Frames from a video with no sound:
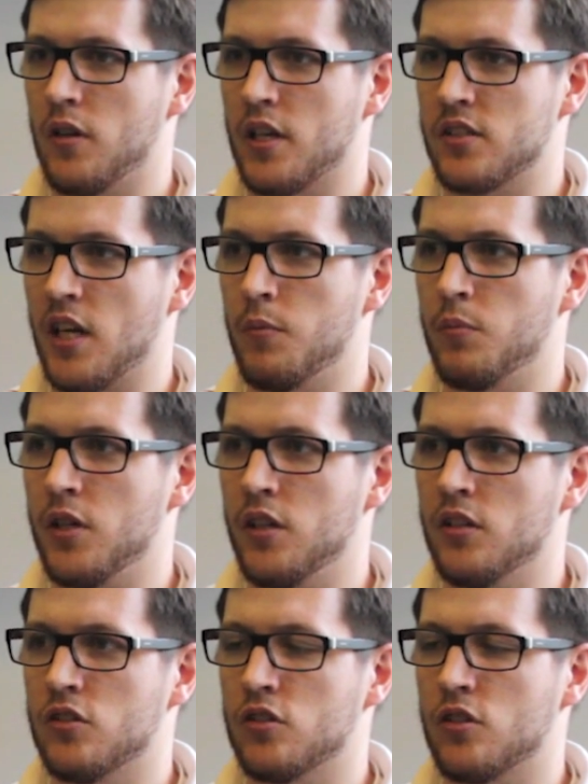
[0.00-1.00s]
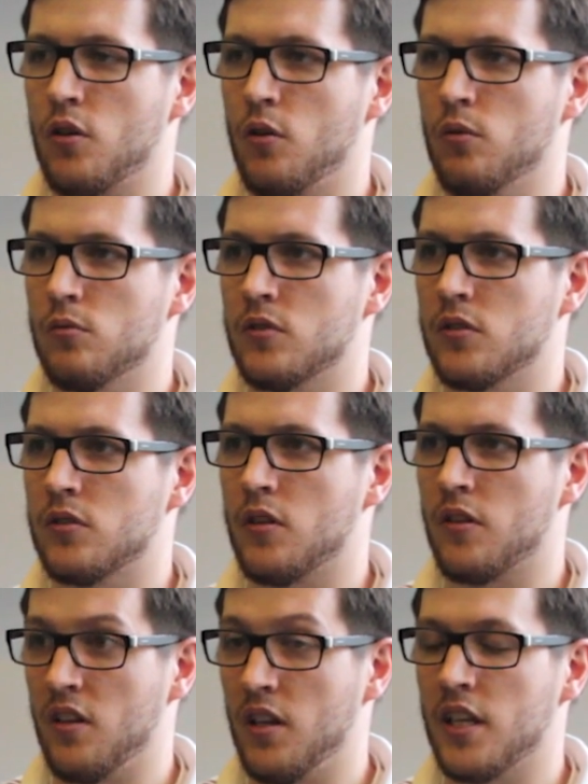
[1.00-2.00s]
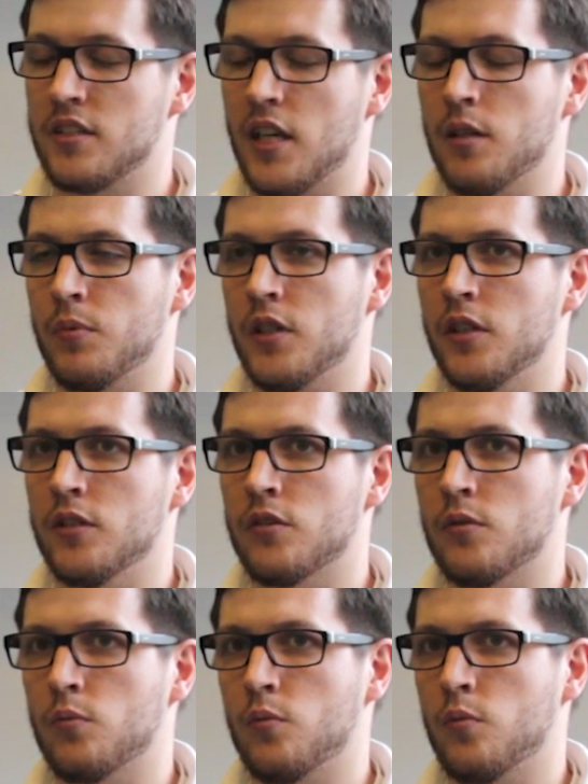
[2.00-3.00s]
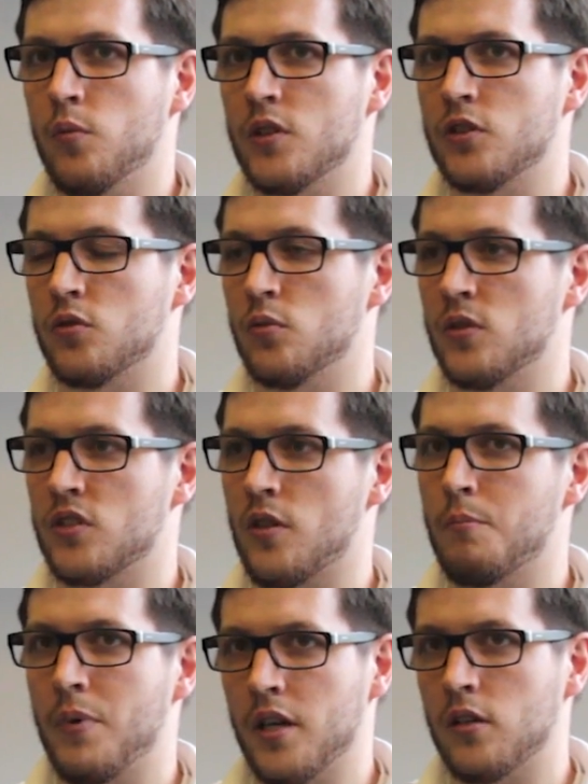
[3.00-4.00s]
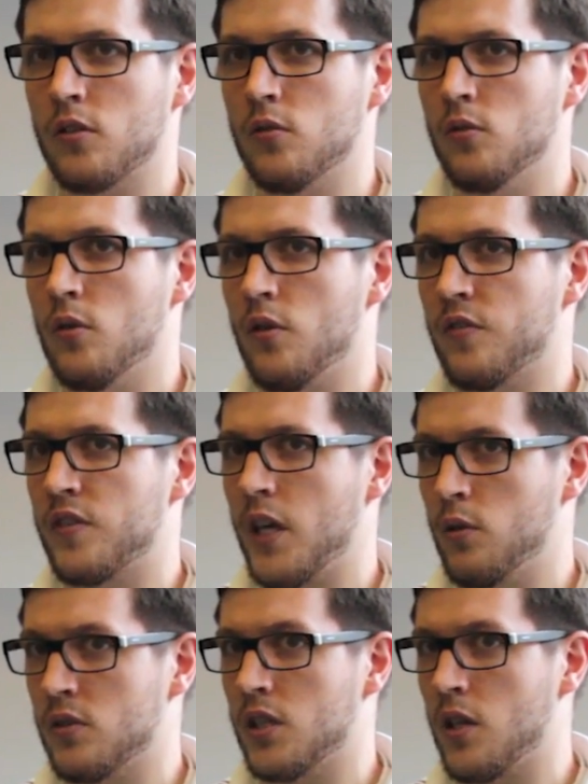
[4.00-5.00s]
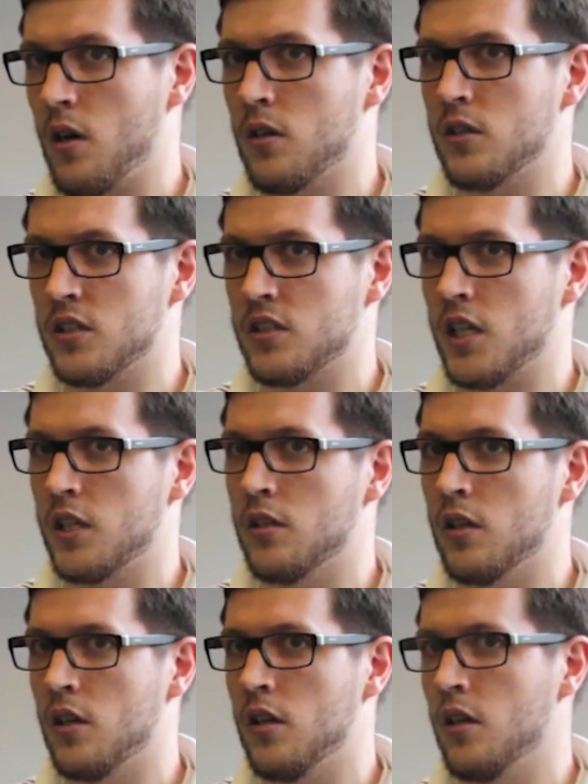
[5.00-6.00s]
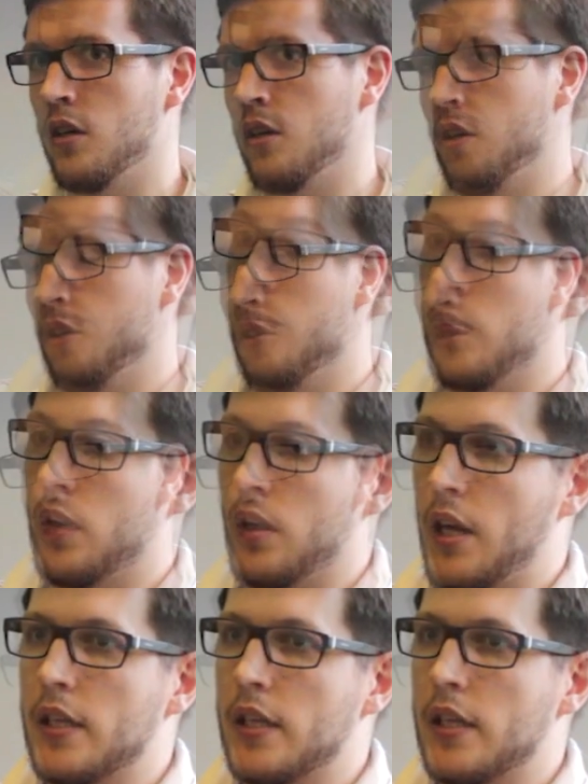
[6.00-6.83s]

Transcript: this time period is called the La Tène period, which is known as the pinnacle of Celtic art and design. The